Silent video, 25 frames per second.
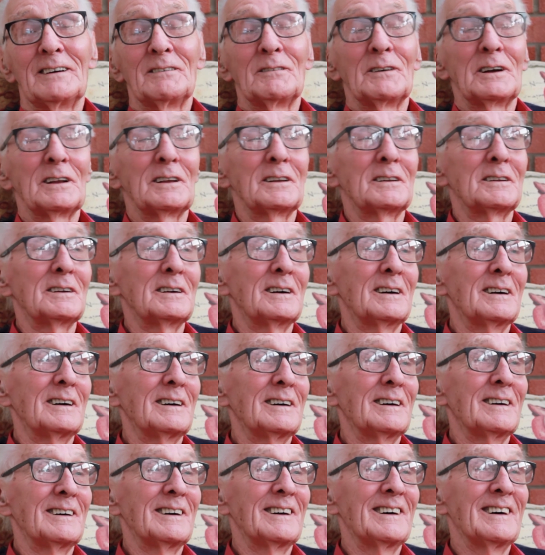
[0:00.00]
Well,
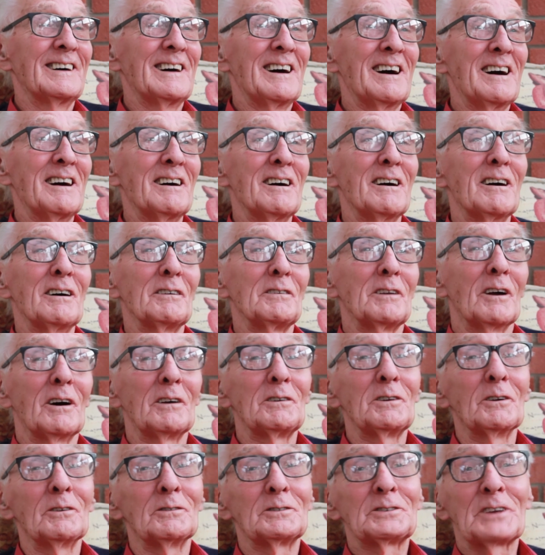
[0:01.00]
I
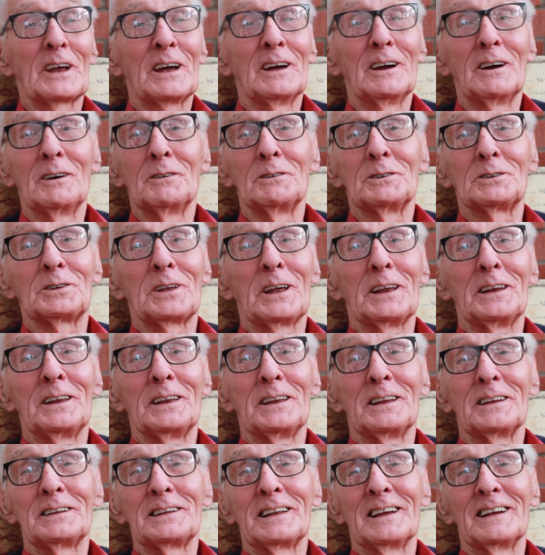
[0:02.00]
don't say I was dead
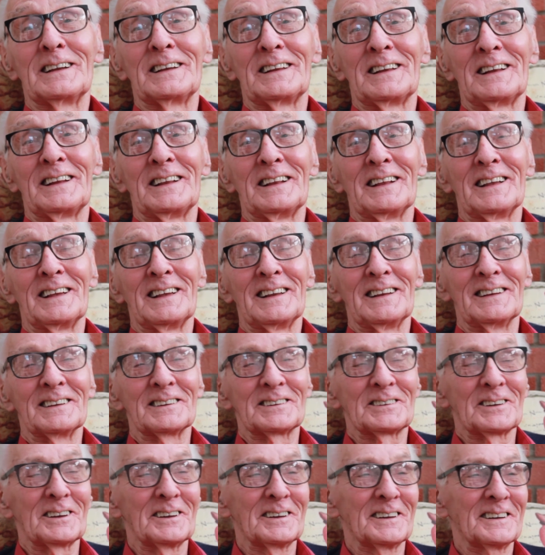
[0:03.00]
in
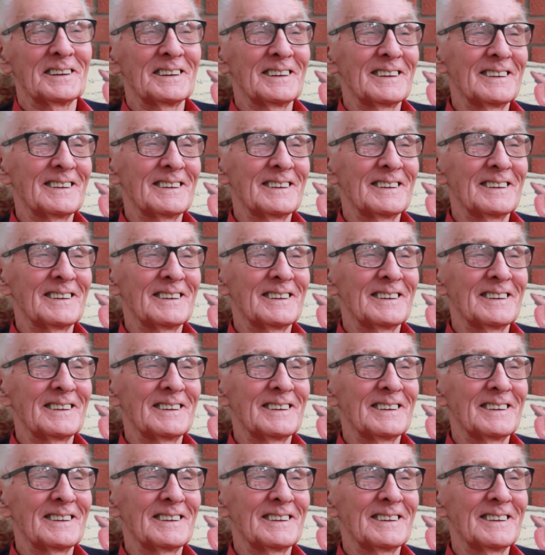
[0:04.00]
it.